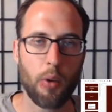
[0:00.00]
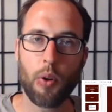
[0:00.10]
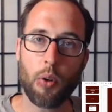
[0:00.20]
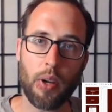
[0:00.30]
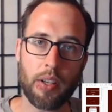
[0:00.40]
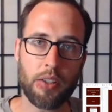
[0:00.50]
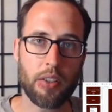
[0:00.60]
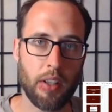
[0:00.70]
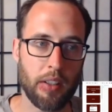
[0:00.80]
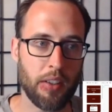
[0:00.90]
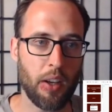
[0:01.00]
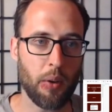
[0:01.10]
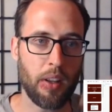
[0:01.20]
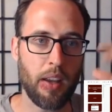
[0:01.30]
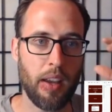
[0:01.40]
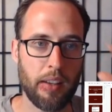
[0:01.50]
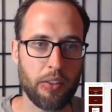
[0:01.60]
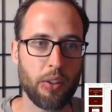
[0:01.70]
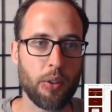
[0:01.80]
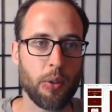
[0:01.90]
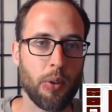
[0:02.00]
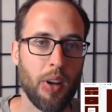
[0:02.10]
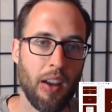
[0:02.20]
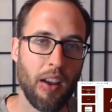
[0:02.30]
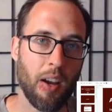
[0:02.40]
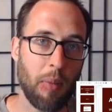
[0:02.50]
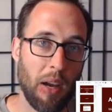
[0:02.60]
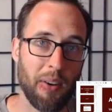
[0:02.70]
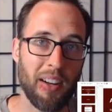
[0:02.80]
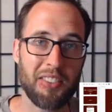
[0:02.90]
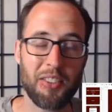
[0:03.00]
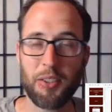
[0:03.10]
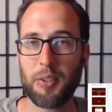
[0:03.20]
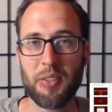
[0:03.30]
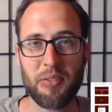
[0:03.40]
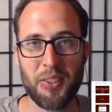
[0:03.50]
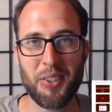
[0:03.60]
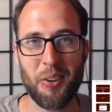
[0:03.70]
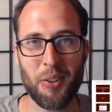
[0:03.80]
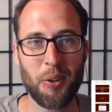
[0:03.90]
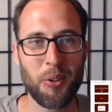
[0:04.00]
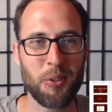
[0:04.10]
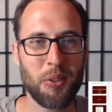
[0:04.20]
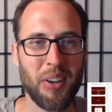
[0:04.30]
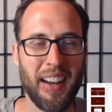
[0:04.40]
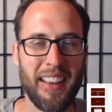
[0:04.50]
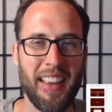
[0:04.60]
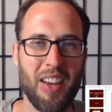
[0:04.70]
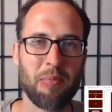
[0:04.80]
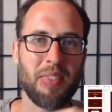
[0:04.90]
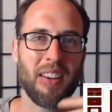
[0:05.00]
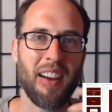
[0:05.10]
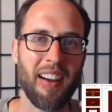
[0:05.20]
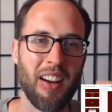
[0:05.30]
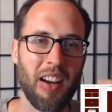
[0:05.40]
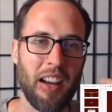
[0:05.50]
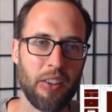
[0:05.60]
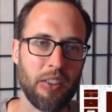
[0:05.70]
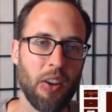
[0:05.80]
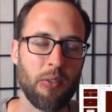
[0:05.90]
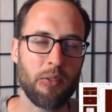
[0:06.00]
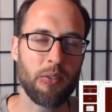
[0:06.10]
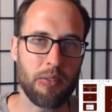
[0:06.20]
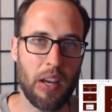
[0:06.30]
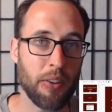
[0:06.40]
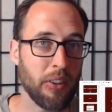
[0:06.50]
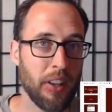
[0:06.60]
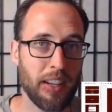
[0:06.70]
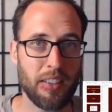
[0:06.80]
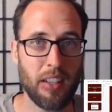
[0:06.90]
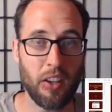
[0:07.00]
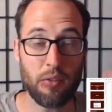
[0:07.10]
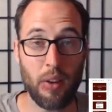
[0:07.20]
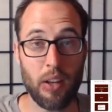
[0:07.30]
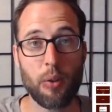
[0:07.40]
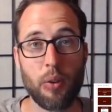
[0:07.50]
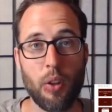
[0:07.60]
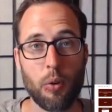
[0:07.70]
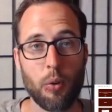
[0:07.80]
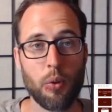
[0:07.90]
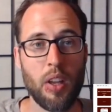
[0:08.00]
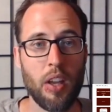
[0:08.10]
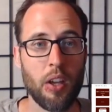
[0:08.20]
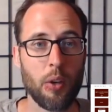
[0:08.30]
Real quick, just to segue into about us. If you don't know who I am, I founder, like I said, of Red Oak Local.